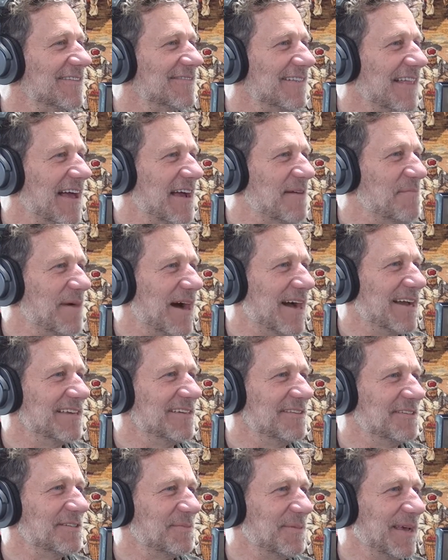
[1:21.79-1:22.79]
flying by in
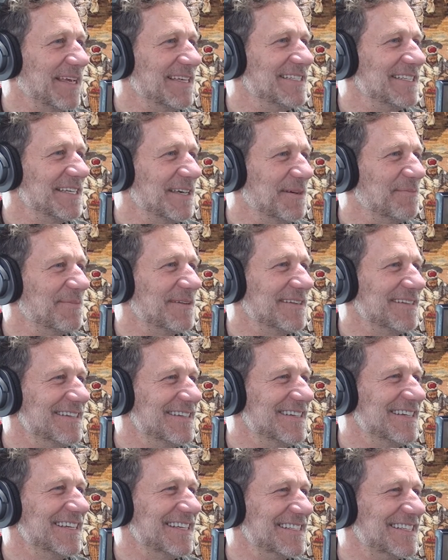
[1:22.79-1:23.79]
your spaceship and
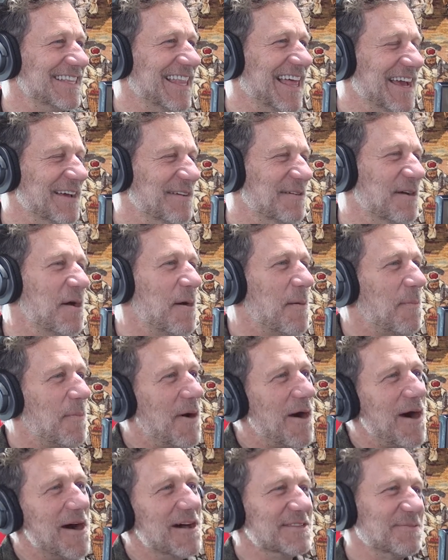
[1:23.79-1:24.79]
you just like
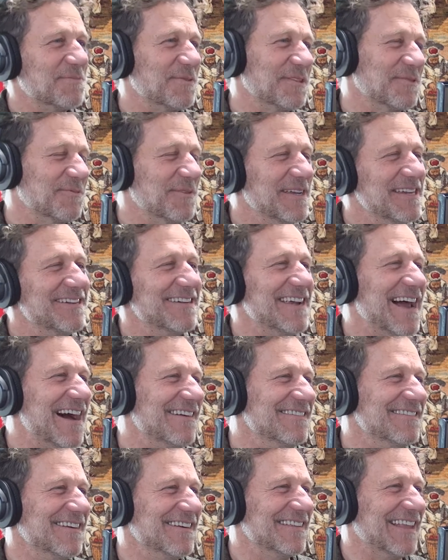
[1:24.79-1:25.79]
pause, put the window
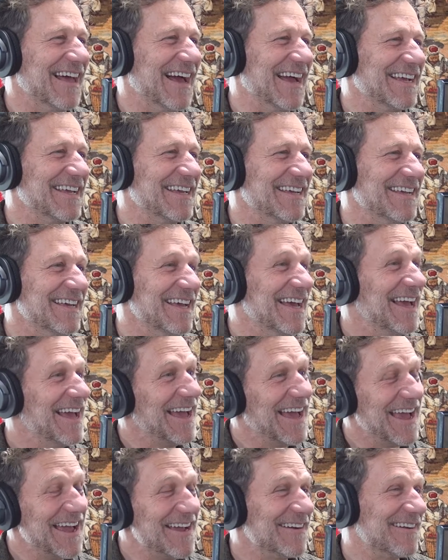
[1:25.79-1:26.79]
down and go like,
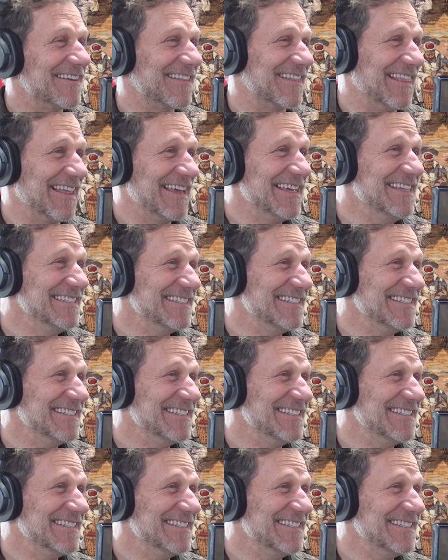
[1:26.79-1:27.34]
hey, Earthling.